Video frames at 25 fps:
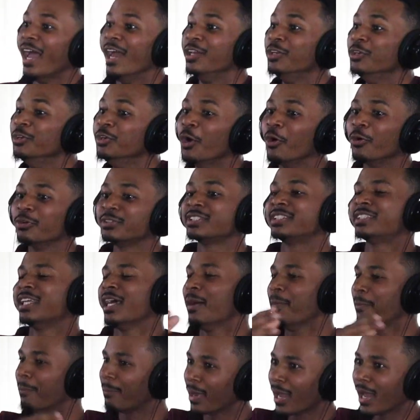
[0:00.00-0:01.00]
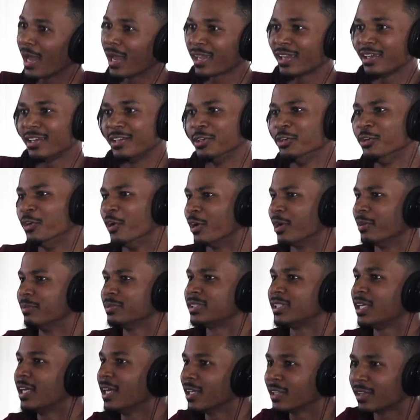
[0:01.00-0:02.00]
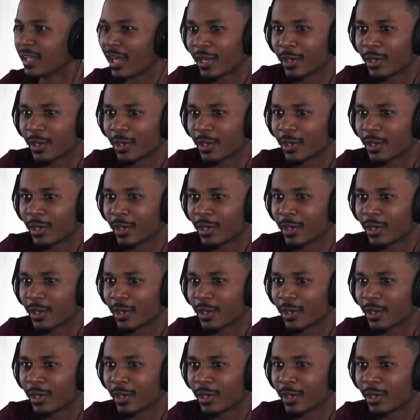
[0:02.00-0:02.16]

and, you know, step back and, you know what I'm saying?